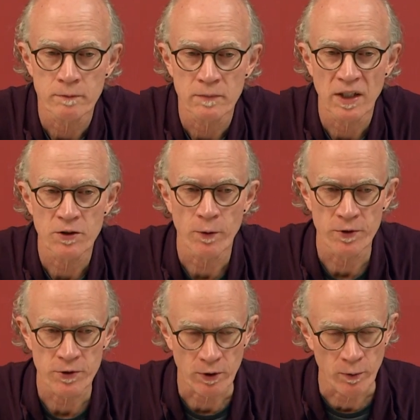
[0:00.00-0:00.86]
That's
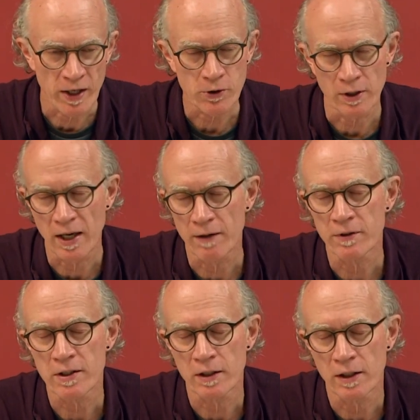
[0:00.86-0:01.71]
always a question.
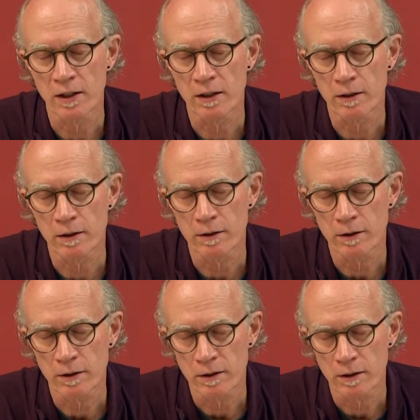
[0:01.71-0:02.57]
Obviously, in
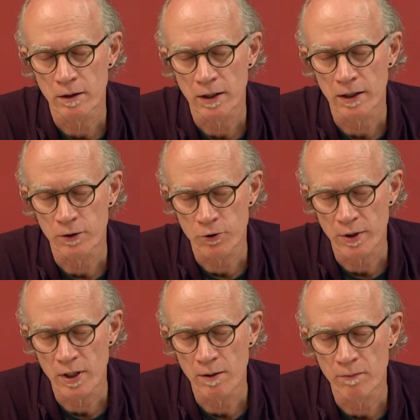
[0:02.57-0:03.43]
a
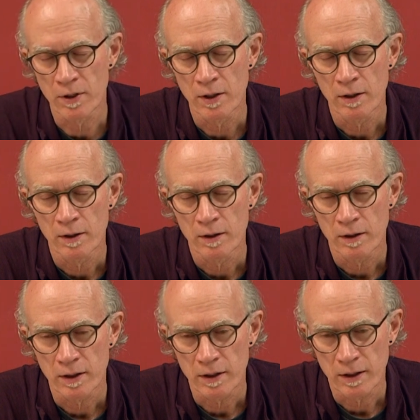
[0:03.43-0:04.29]
dream,
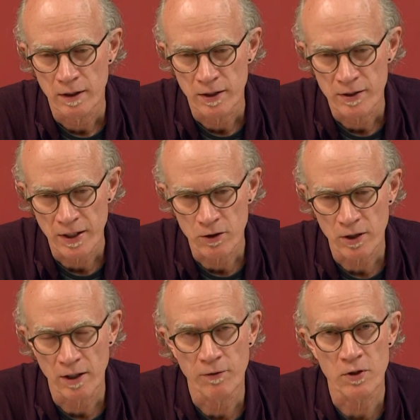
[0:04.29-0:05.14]

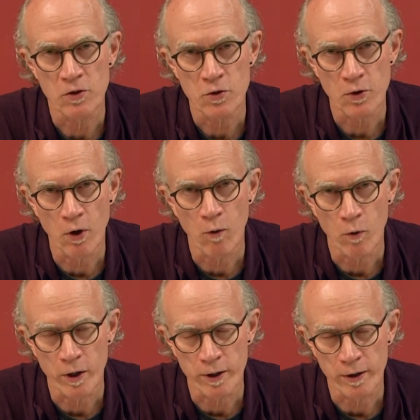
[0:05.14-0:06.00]
essentially, if it's salt
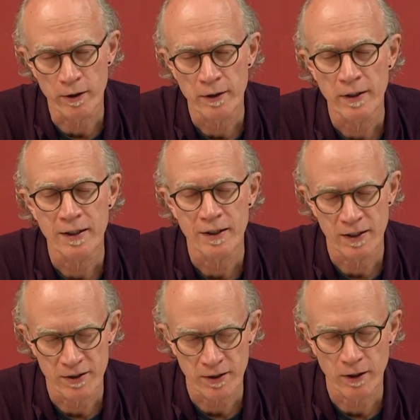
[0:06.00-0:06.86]
water,
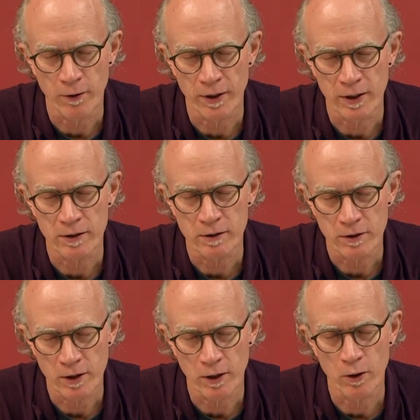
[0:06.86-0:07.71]
it's going
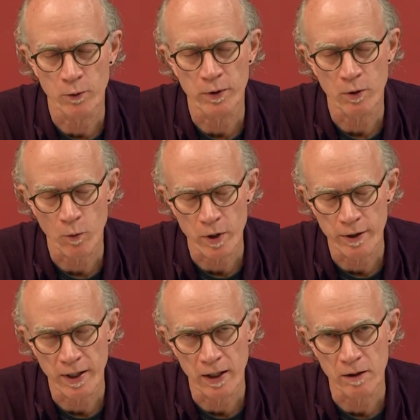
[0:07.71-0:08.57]
to go with the
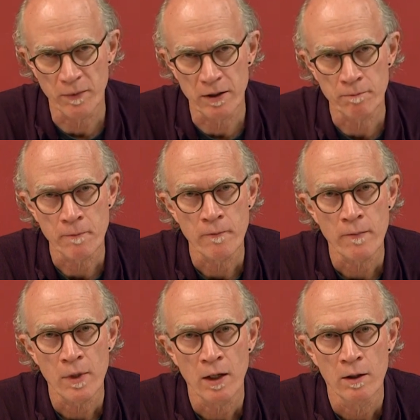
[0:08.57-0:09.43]
water element.
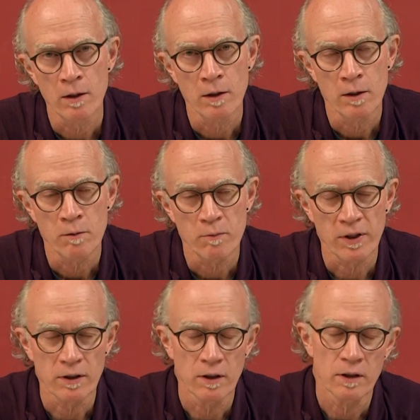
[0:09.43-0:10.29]

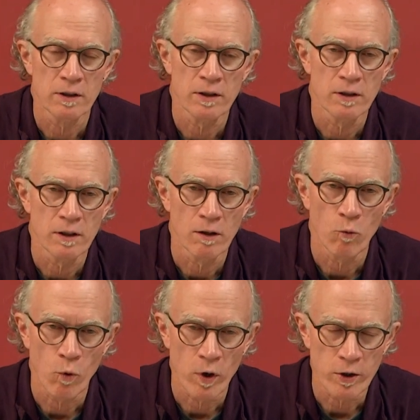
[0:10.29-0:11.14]
But the
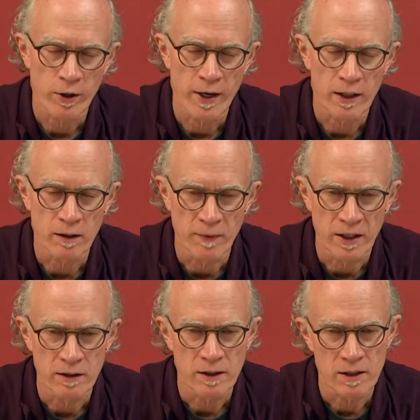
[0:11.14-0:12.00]
water
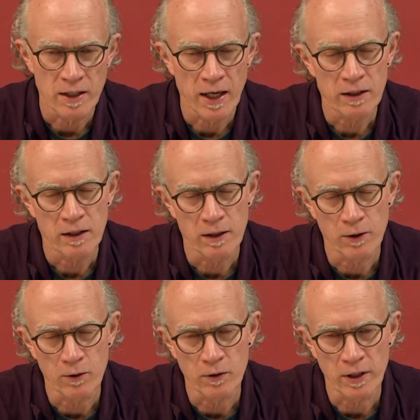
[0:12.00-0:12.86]
element is not the
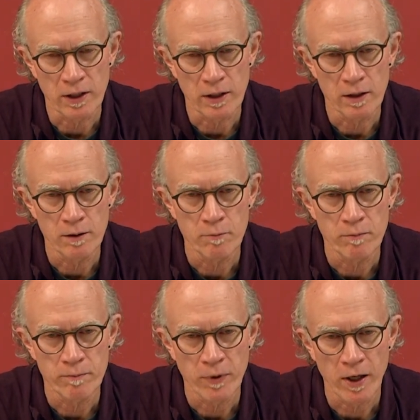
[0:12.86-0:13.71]
only
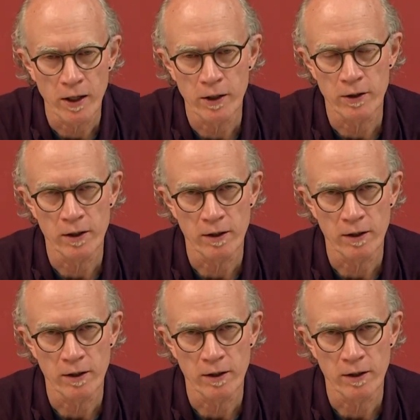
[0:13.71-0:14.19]
part